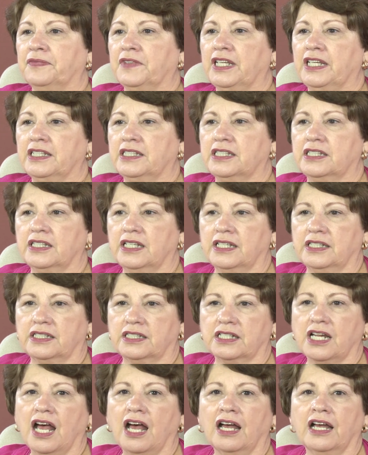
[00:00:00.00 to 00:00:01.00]
It's
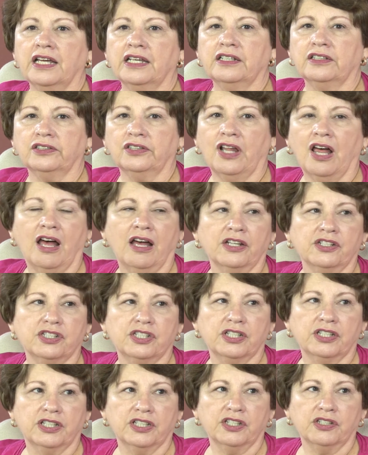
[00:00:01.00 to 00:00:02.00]
tied a lot
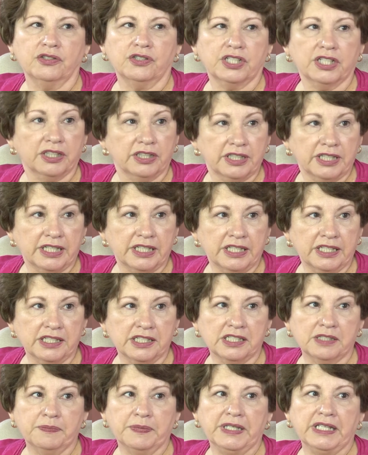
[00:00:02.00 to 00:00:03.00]
to the
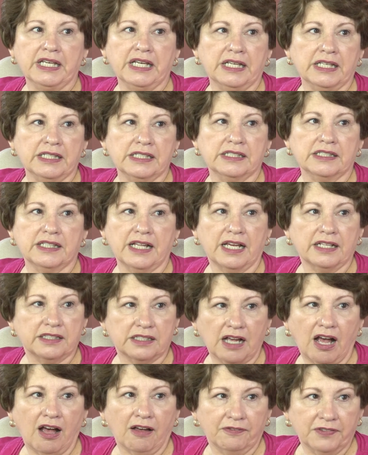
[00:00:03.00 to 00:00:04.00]
utilities, because
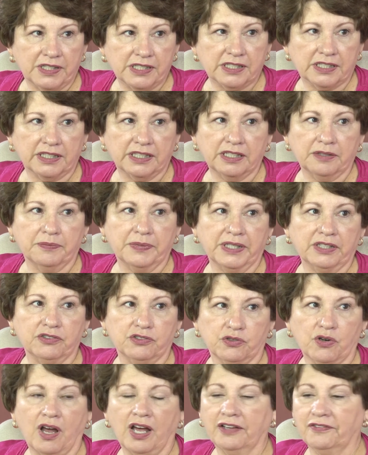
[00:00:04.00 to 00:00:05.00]
that's obviously a big
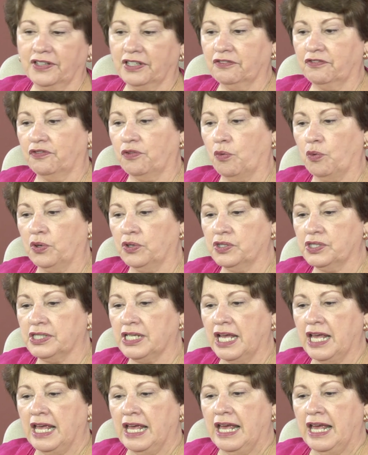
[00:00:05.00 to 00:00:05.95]
driving force.